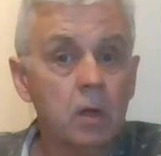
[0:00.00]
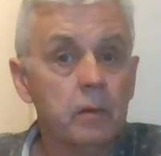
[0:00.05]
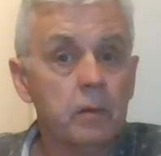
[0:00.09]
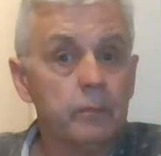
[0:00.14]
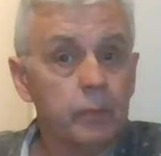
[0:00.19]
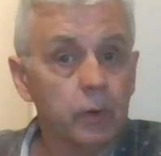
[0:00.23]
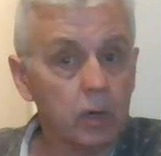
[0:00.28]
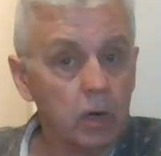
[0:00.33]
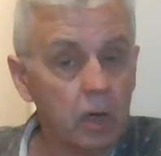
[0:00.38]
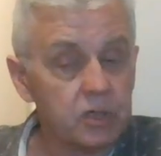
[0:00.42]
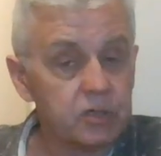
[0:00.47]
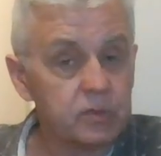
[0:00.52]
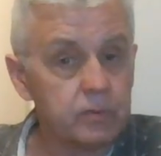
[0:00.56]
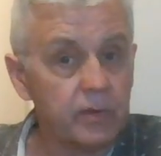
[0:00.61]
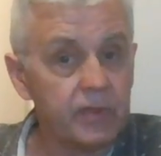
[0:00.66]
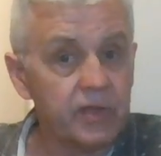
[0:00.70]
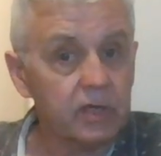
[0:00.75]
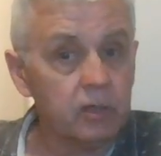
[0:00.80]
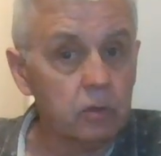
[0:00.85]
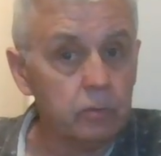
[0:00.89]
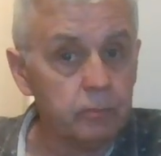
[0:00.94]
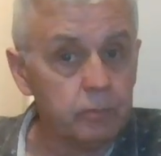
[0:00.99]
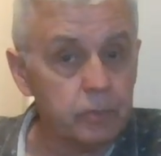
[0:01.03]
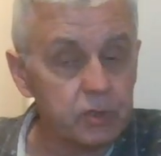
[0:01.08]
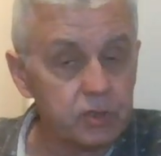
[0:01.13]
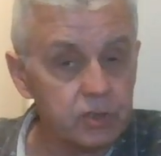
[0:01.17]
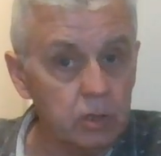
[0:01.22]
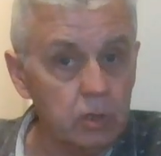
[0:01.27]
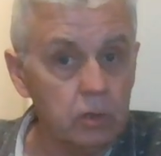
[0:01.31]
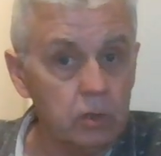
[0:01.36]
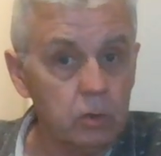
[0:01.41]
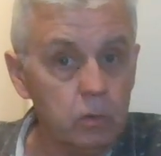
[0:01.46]
But also, I think number
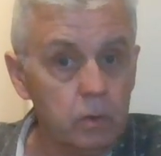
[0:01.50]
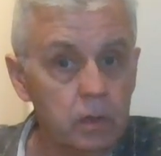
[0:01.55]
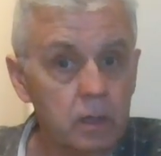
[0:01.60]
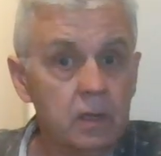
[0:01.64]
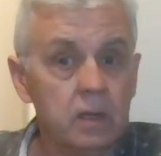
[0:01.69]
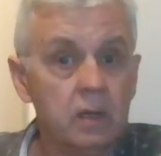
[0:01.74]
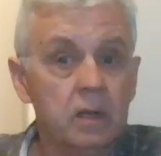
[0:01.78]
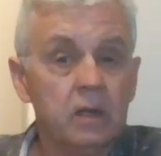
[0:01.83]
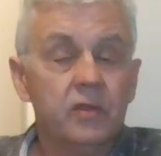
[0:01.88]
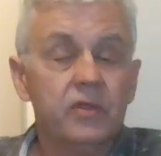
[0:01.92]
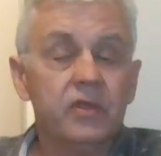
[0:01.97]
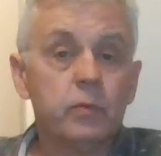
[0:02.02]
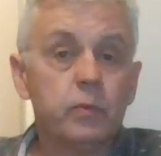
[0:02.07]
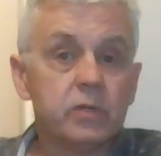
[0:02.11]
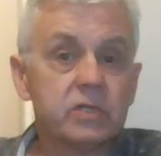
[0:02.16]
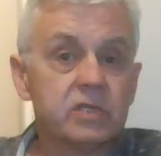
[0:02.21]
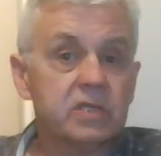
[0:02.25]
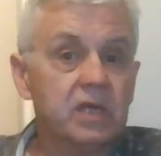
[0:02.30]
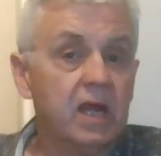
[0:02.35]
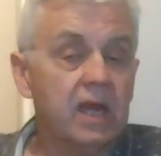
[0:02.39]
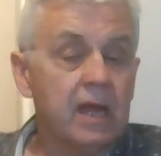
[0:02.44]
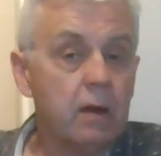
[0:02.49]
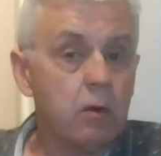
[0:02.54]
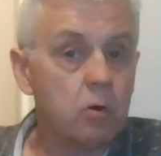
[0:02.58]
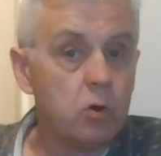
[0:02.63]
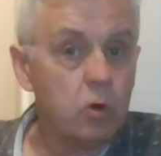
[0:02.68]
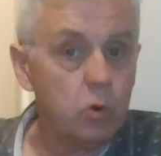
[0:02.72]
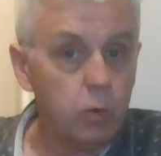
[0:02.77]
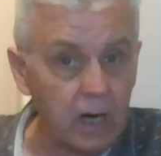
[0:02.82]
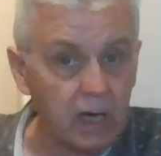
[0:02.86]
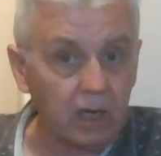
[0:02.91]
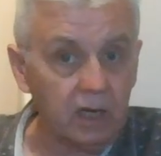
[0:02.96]
two, they were seeing how
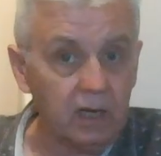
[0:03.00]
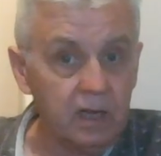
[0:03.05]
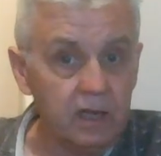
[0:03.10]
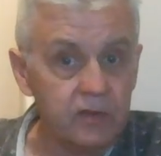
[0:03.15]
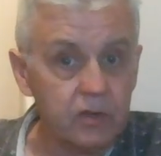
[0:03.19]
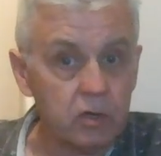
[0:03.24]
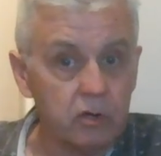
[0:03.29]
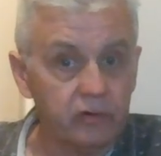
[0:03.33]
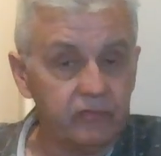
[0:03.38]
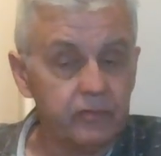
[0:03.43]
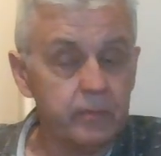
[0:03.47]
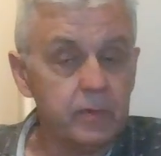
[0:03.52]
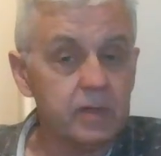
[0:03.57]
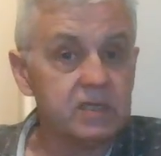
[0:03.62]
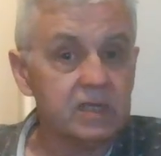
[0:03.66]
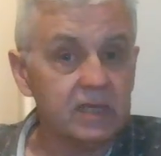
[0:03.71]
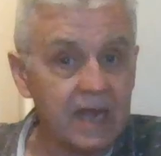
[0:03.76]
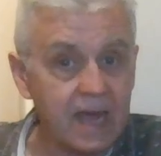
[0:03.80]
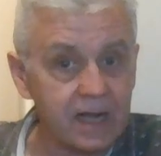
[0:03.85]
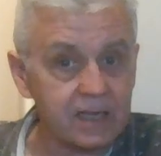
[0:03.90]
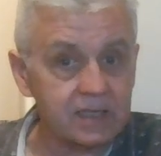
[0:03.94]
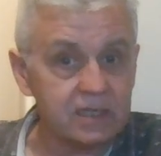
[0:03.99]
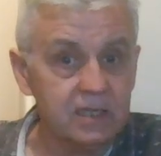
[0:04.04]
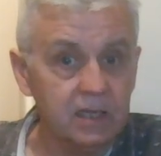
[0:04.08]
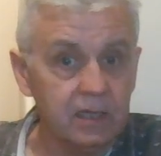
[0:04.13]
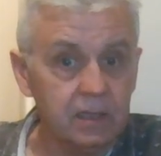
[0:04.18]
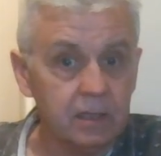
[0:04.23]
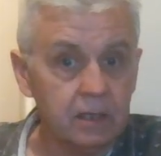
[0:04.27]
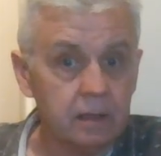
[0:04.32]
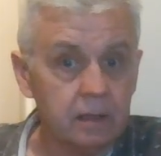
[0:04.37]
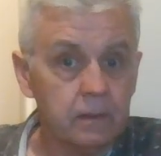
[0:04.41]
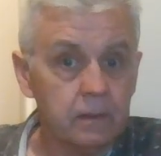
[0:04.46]
quickly the government had acted,